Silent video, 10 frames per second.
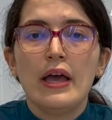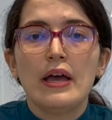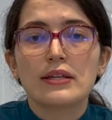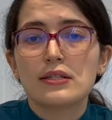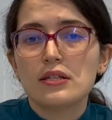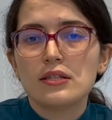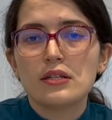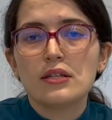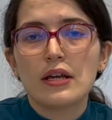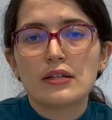
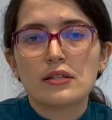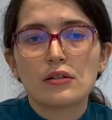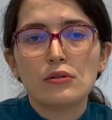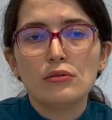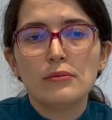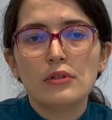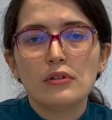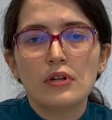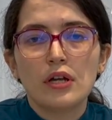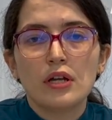Existing as a global
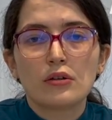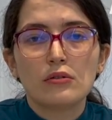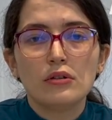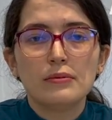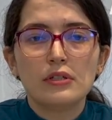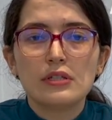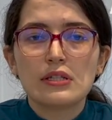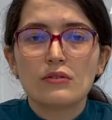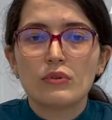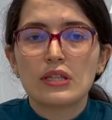
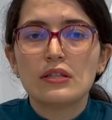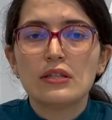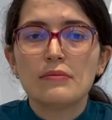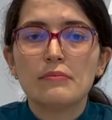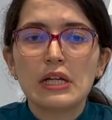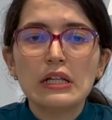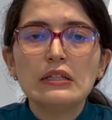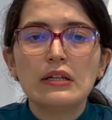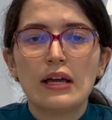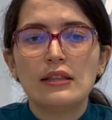globules within the milk
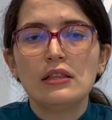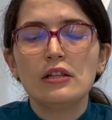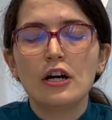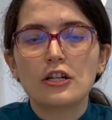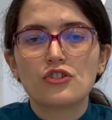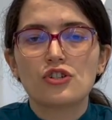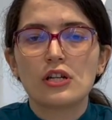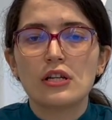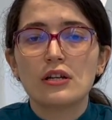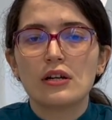and largely